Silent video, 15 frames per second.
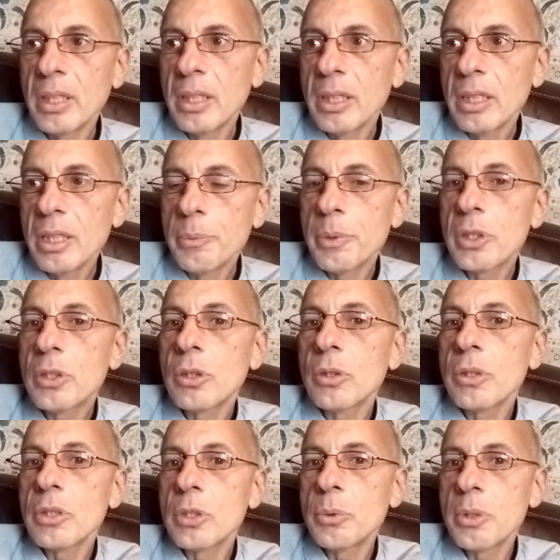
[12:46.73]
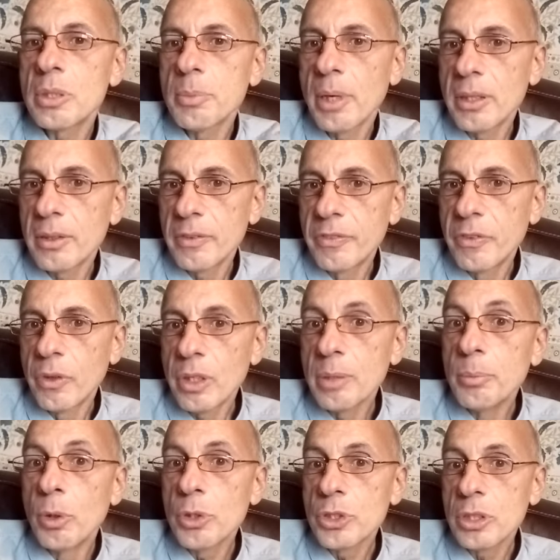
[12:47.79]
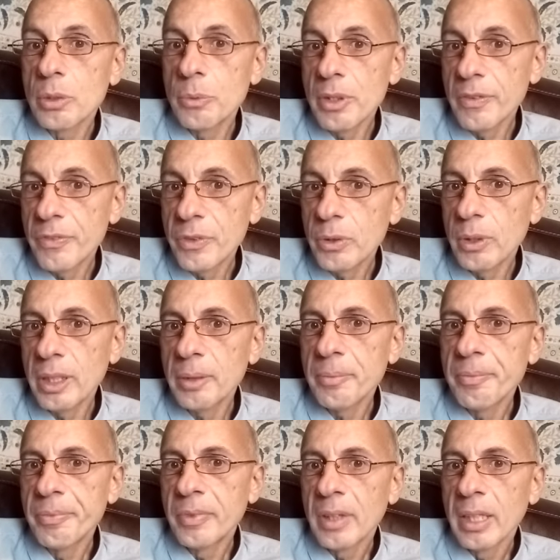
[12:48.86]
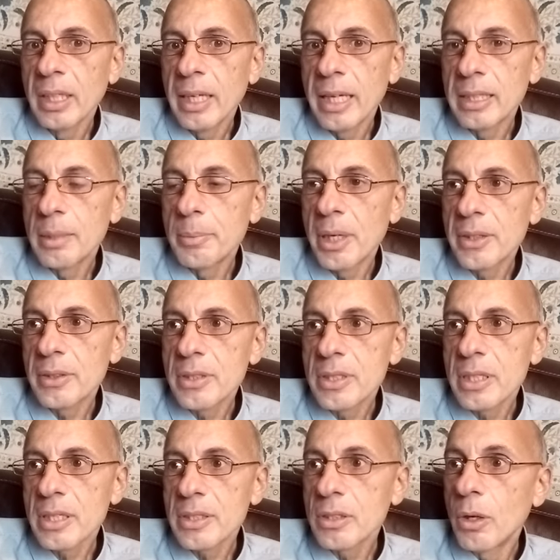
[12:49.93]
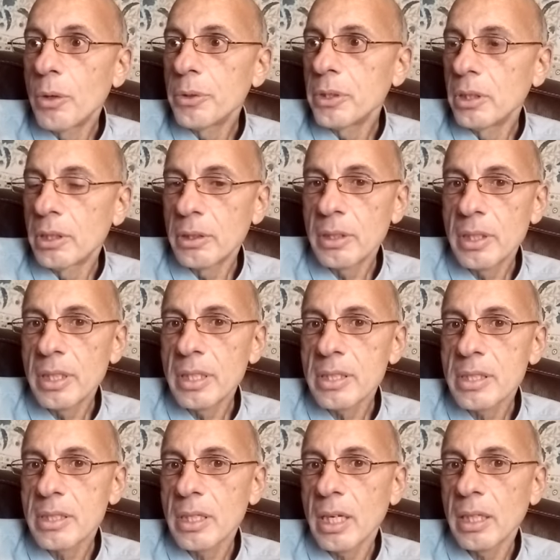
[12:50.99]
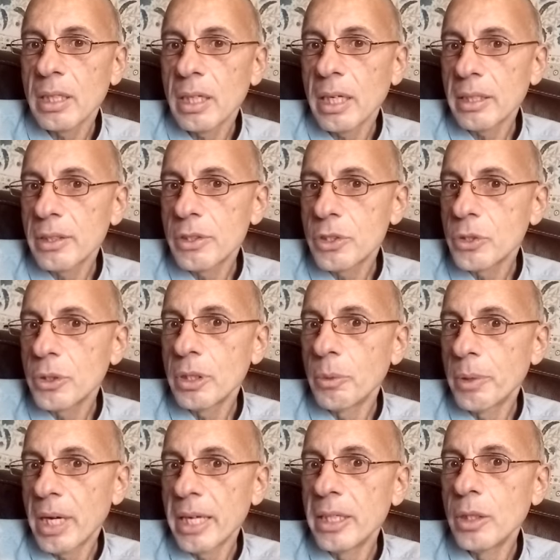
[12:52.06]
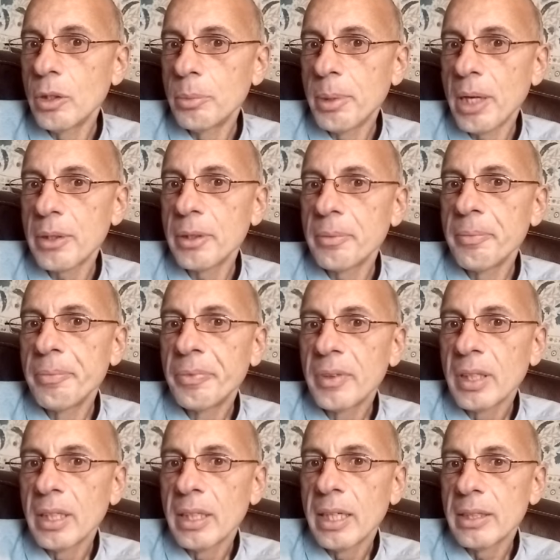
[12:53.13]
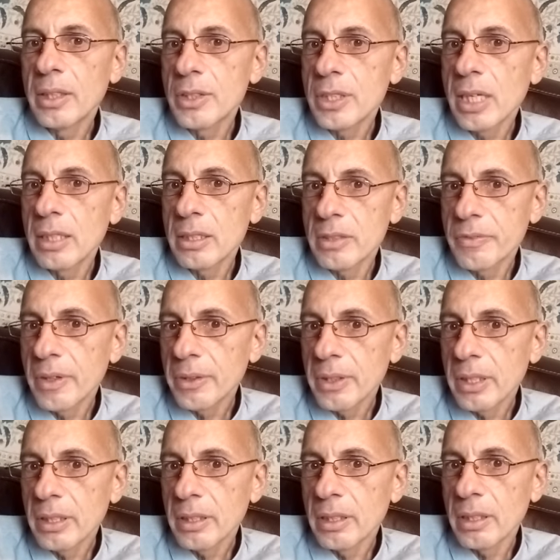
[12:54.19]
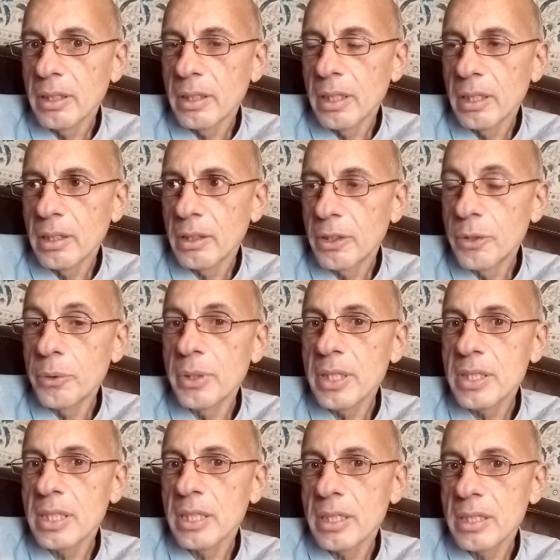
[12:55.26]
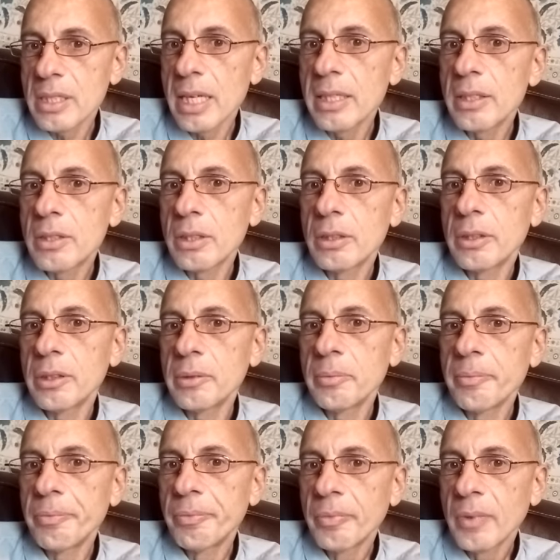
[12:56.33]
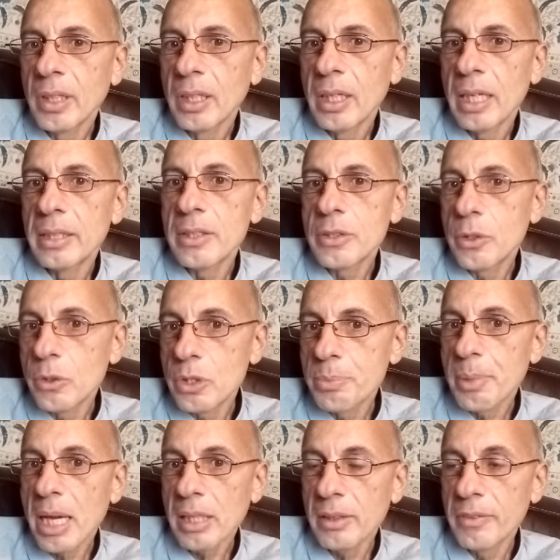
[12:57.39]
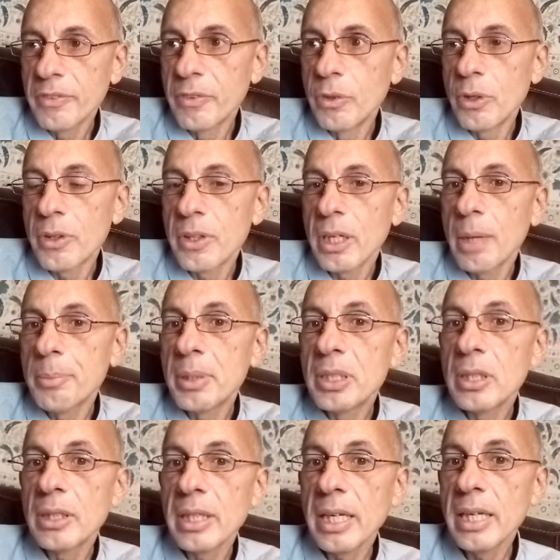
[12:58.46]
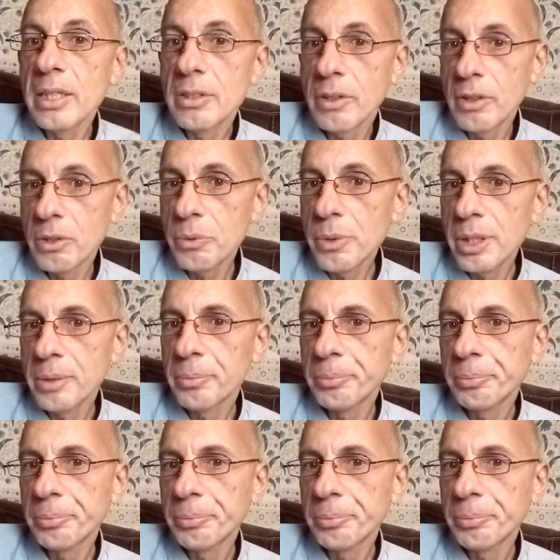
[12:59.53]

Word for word: He returns to his mother for emotional refueling, and the mother says, Oh, you learned this, I can show you what I know about it. And the child is very uh, curious and excited to learn. And this goes back and forth up until the age of three.